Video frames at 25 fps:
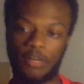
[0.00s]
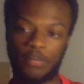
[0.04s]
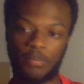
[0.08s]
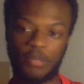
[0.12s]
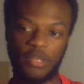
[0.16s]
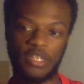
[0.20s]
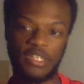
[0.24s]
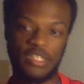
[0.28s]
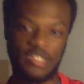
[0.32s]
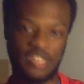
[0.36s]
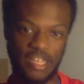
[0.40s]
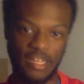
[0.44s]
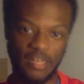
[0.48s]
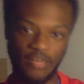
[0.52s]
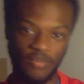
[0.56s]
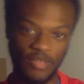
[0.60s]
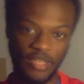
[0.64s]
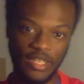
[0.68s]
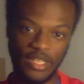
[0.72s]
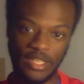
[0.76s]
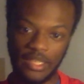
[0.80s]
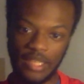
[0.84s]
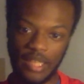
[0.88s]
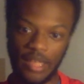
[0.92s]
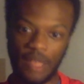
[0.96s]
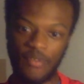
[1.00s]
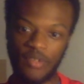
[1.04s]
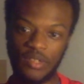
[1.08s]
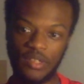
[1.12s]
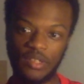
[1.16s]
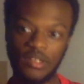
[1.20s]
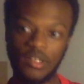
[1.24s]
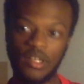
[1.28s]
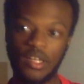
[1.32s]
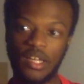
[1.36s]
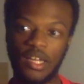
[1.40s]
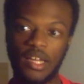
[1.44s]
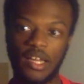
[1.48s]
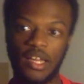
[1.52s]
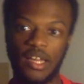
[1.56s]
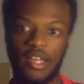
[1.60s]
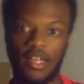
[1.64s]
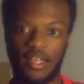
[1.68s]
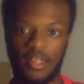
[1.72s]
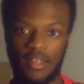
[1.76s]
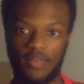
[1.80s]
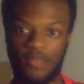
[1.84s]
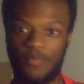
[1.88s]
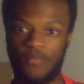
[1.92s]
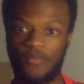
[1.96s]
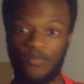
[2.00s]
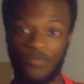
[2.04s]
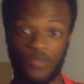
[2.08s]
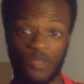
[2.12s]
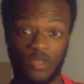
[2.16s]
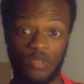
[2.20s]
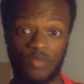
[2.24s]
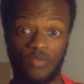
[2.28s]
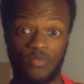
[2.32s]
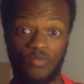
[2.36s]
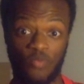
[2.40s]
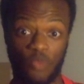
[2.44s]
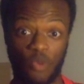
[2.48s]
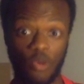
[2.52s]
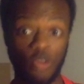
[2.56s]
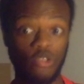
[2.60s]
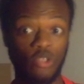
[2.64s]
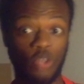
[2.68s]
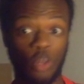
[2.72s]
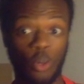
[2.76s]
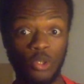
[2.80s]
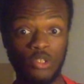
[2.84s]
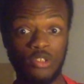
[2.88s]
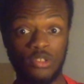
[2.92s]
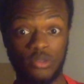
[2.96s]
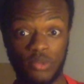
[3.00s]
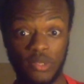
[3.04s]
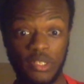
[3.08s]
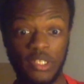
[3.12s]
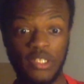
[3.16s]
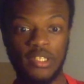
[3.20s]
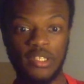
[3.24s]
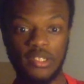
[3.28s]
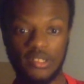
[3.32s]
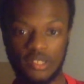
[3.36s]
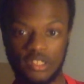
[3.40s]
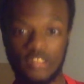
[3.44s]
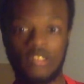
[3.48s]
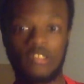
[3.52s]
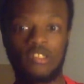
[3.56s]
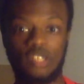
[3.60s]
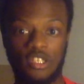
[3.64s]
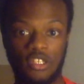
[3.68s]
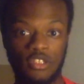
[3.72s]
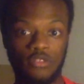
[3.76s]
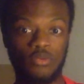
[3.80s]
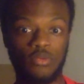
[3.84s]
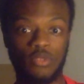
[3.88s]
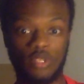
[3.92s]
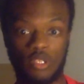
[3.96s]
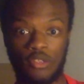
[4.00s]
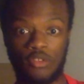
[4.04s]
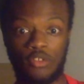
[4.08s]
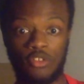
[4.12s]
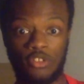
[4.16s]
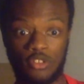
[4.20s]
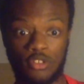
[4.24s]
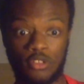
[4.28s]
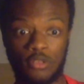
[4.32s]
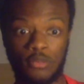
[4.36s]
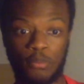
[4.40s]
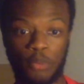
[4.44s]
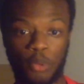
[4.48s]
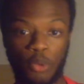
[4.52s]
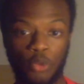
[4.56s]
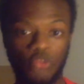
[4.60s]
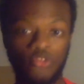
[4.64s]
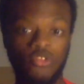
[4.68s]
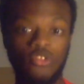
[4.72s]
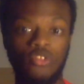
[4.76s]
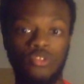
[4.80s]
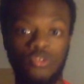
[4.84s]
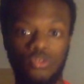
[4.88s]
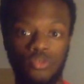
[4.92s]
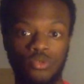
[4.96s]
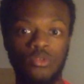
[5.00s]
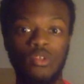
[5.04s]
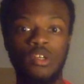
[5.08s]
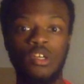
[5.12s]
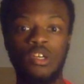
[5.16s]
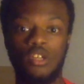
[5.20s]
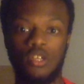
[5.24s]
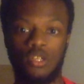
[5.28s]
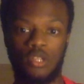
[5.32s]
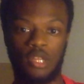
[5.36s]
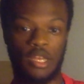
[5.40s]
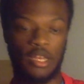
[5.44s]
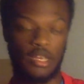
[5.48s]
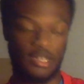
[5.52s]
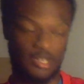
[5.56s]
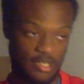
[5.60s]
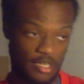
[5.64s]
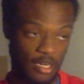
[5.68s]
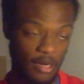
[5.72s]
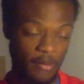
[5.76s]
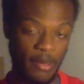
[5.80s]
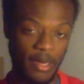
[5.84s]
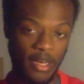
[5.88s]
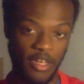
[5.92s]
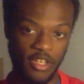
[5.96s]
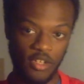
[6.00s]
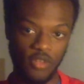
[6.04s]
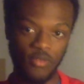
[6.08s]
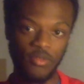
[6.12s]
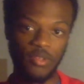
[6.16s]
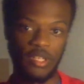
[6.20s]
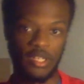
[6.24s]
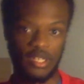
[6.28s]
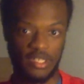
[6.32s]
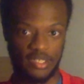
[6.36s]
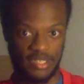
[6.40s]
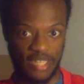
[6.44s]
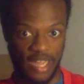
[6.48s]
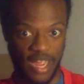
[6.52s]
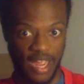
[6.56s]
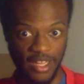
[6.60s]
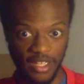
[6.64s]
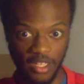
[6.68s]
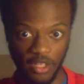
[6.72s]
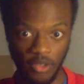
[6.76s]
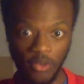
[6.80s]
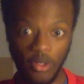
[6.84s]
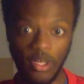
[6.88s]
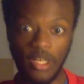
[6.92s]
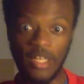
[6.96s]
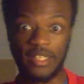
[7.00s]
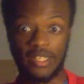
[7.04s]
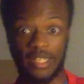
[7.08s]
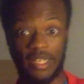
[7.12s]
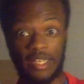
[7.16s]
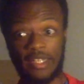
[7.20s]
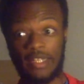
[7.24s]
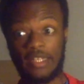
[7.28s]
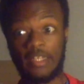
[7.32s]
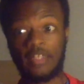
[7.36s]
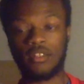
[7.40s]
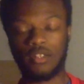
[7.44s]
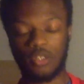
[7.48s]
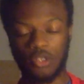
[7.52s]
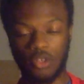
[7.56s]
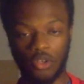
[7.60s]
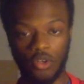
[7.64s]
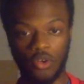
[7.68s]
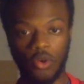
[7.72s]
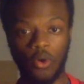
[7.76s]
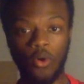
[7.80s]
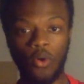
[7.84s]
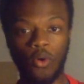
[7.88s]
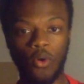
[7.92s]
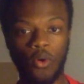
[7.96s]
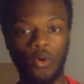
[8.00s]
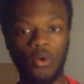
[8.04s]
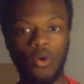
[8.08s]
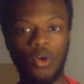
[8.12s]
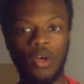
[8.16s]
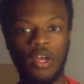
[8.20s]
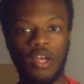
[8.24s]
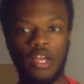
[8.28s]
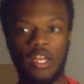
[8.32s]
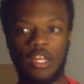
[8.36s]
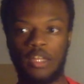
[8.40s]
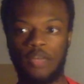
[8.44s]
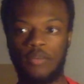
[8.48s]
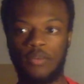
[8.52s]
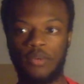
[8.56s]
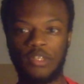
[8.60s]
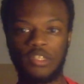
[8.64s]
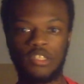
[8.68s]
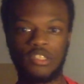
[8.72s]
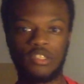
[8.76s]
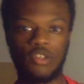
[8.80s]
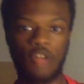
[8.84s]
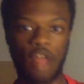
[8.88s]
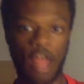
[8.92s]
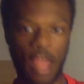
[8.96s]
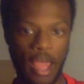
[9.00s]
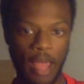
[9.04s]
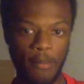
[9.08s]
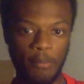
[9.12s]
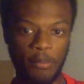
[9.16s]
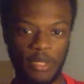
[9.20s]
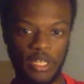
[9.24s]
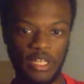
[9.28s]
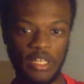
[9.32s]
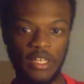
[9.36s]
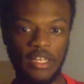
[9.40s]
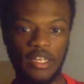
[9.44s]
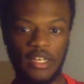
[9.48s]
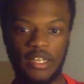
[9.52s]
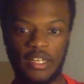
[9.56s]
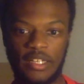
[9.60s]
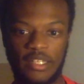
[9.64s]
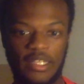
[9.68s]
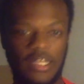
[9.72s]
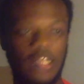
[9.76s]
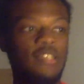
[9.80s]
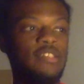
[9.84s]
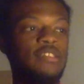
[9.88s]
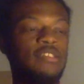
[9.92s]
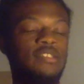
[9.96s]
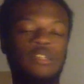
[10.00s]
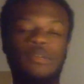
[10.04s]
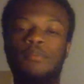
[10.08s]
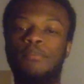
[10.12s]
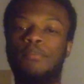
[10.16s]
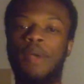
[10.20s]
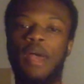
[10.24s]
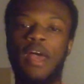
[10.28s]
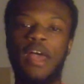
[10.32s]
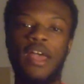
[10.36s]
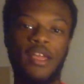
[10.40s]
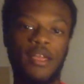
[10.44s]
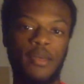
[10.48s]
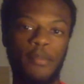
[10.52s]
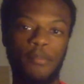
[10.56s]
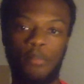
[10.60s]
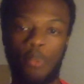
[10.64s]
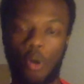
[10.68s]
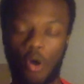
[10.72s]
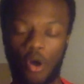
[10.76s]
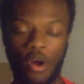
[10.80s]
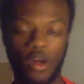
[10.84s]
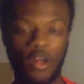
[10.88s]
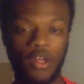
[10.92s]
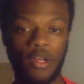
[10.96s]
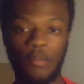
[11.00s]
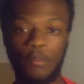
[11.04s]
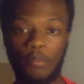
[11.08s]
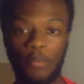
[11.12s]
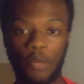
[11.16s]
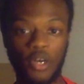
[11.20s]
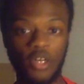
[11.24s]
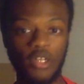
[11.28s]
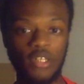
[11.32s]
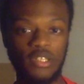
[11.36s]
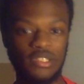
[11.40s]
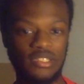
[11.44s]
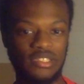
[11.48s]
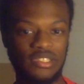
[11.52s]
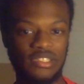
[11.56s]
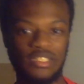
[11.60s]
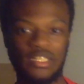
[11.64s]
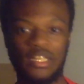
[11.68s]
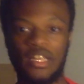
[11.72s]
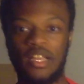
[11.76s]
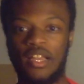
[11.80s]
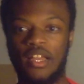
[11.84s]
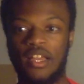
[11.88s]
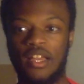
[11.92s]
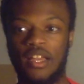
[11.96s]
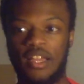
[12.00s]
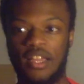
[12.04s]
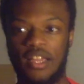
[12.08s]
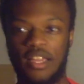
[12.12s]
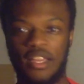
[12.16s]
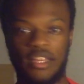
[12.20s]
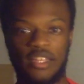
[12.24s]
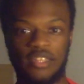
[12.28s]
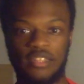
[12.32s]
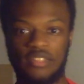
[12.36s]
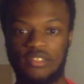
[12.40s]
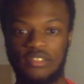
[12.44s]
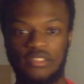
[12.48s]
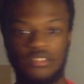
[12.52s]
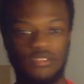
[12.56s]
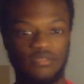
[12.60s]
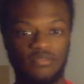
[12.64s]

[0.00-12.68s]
play 10v11, and first Costa Rica just does what you're supposed to do. They come at you, they attack you, they get their goal, and then once they're happy, they sit back and park a bus, and